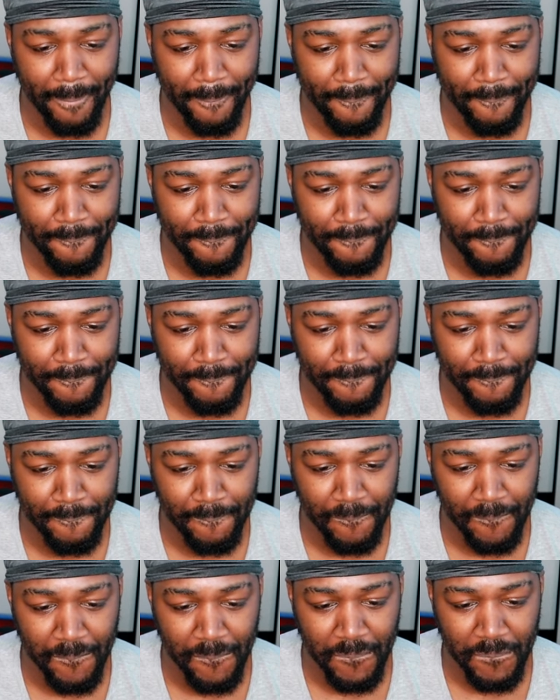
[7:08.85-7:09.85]
A
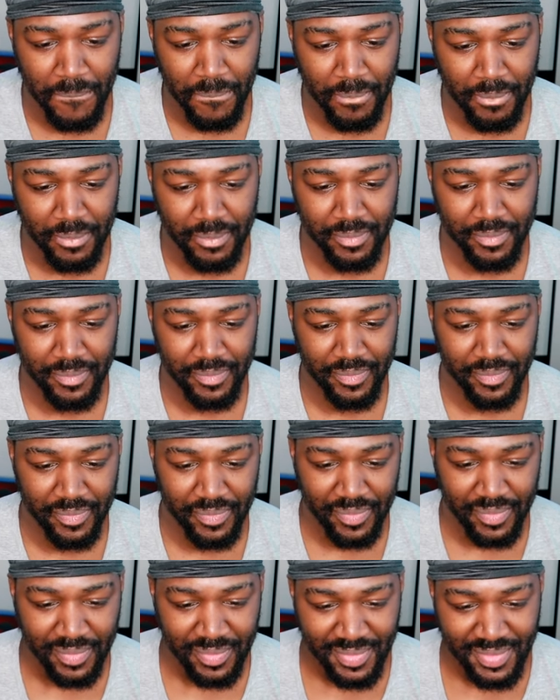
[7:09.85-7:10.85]
great
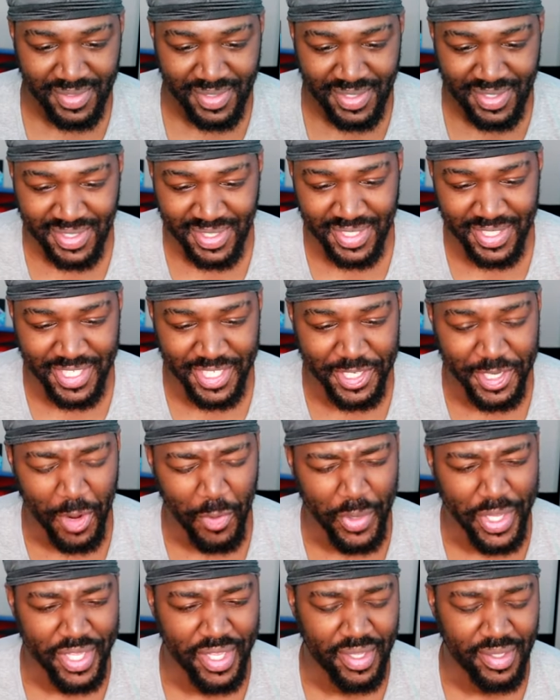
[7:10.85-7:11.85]
Kanohi mask.
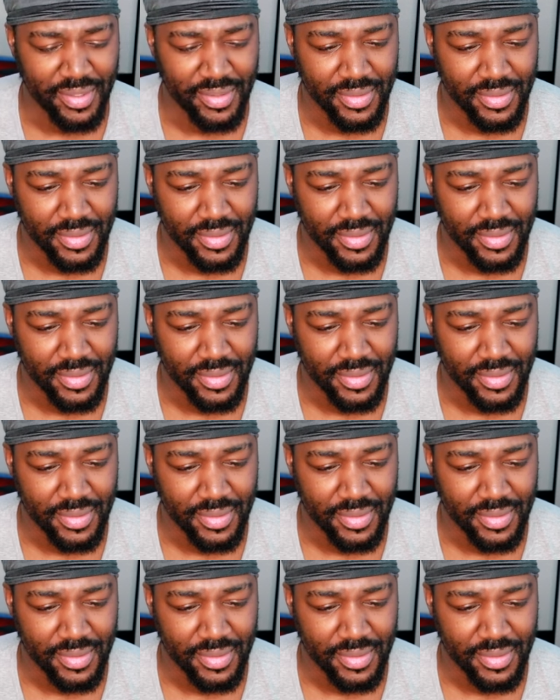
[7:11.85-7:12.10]
Kanohi.